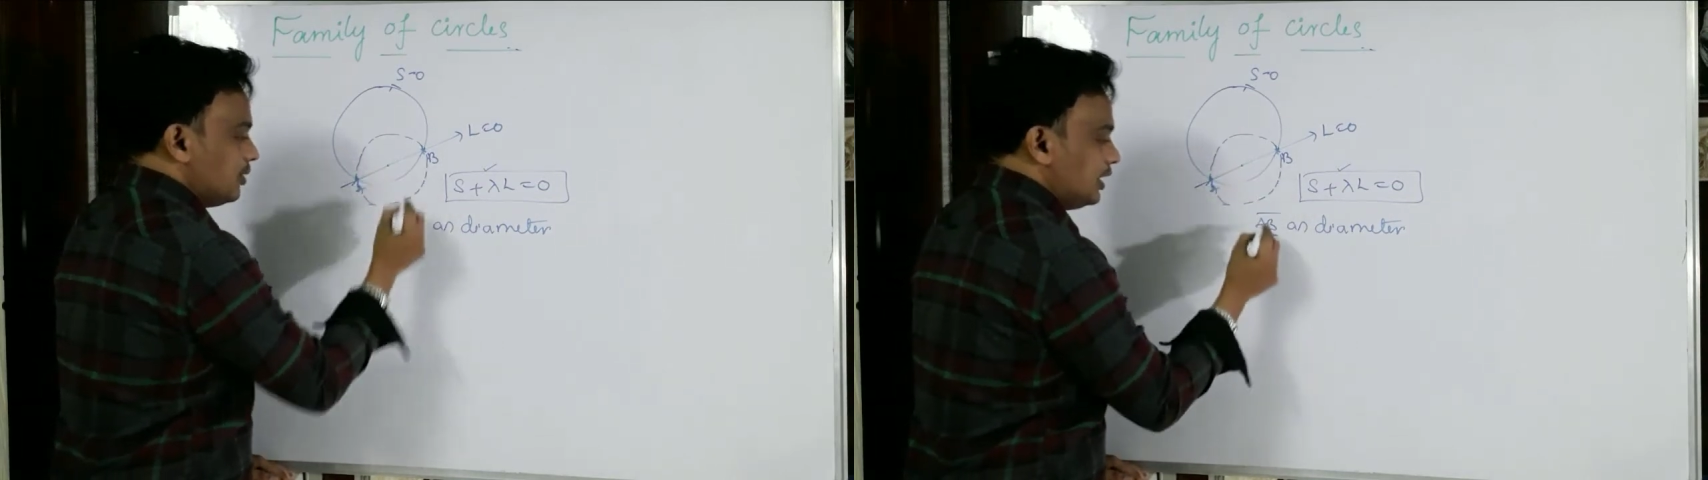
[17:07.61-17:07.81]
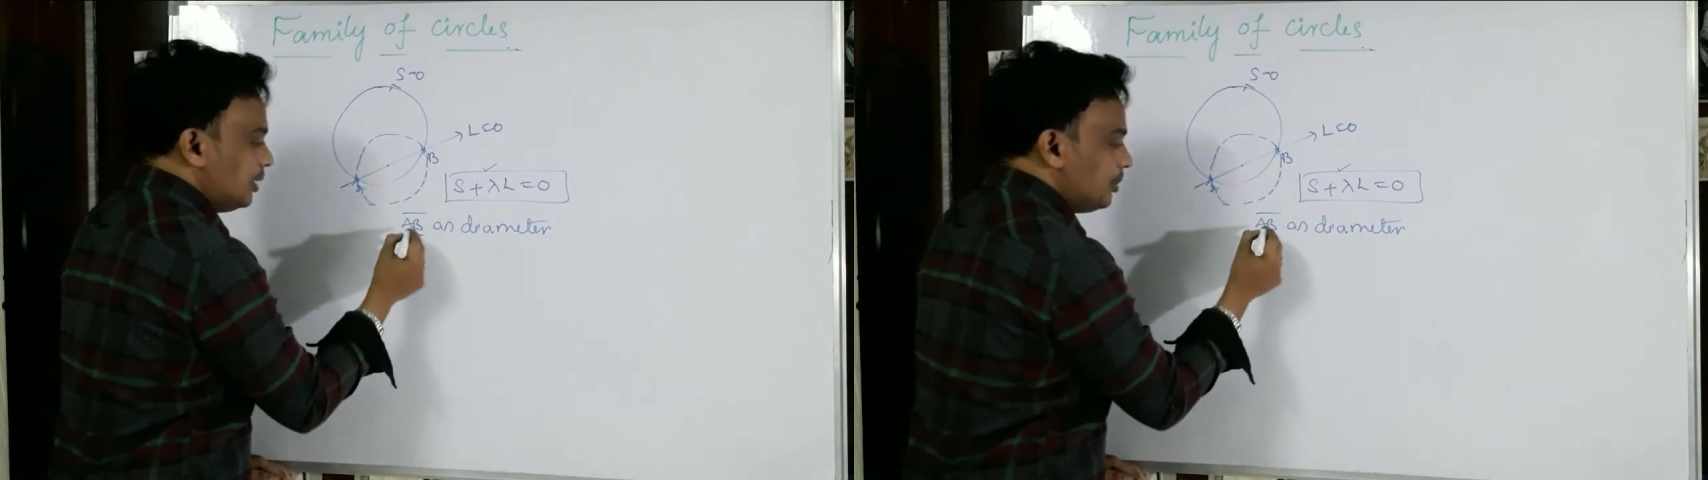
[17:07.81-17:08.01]

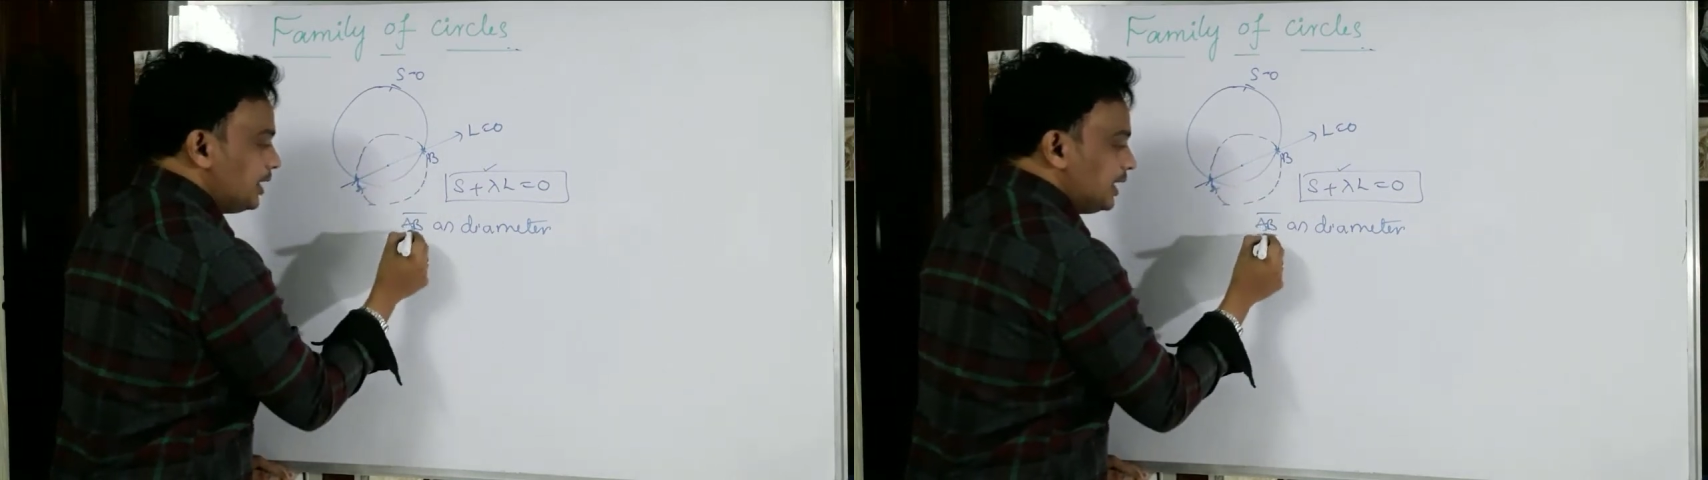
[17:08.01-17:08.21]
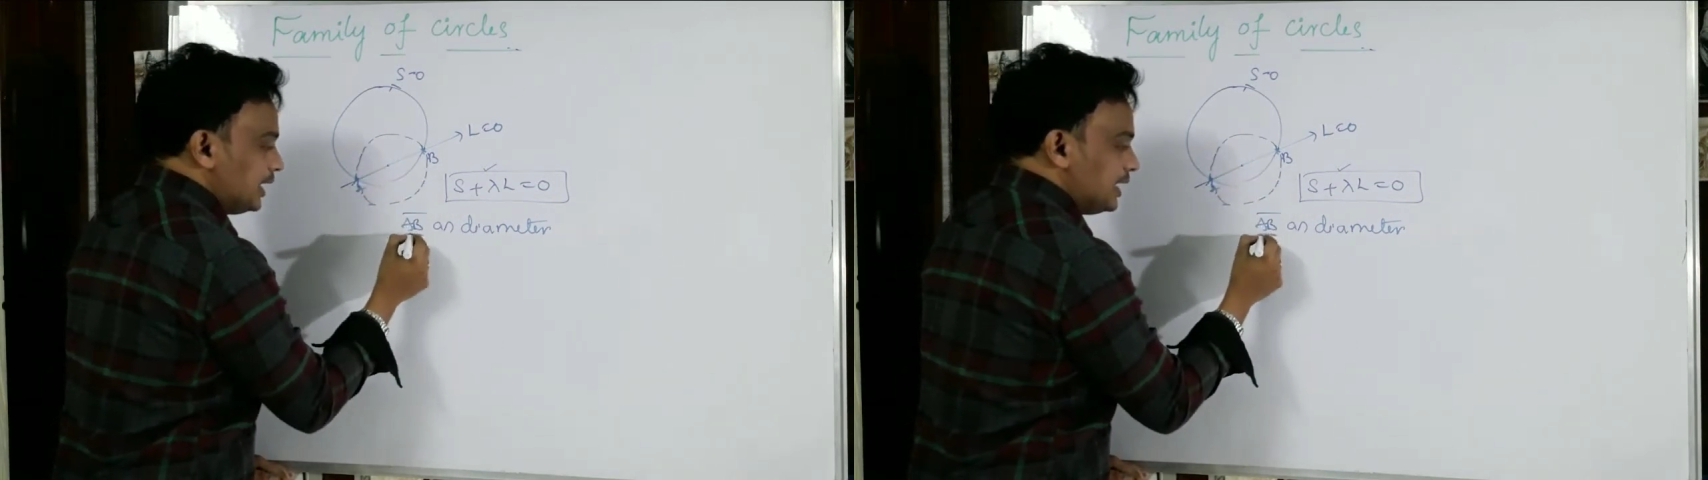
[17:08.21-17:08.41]

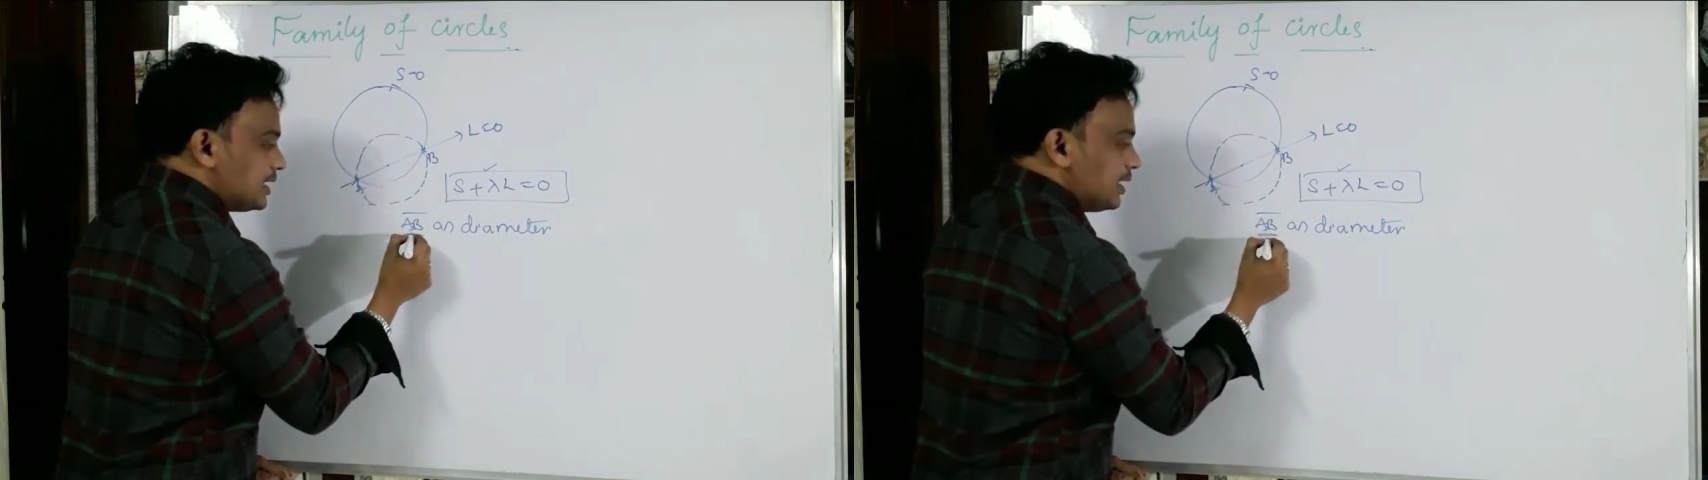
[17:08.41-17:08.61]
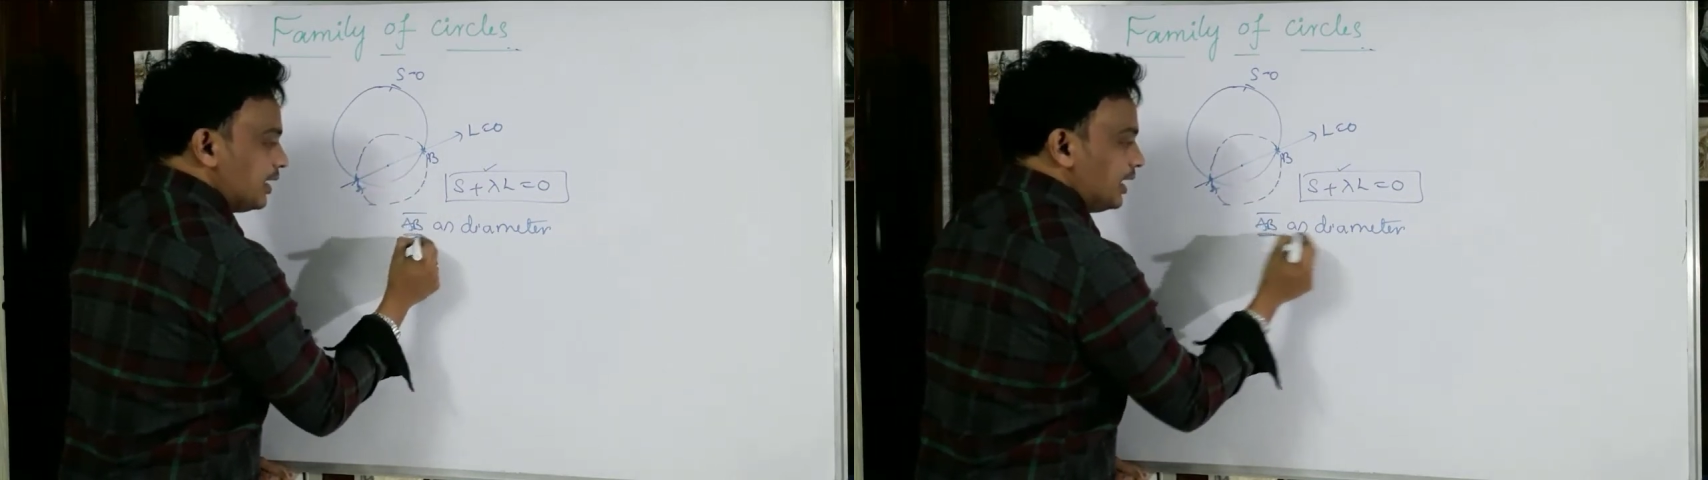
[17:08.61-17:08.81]
AB is
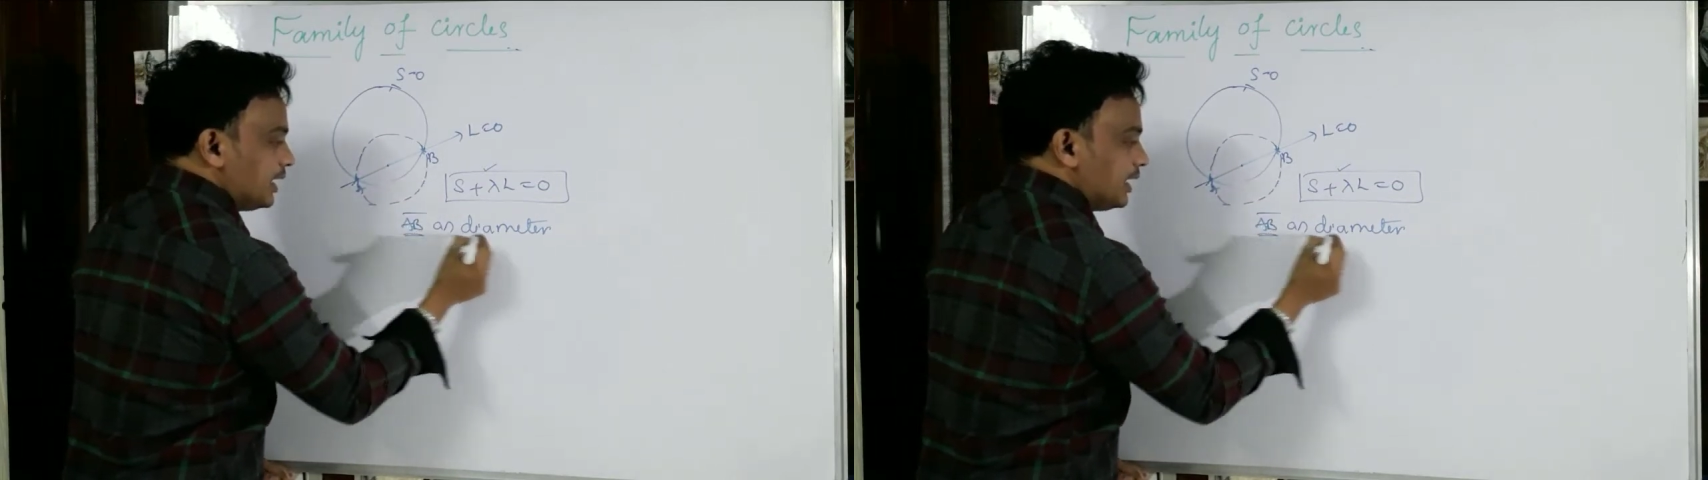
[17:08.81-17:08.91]
the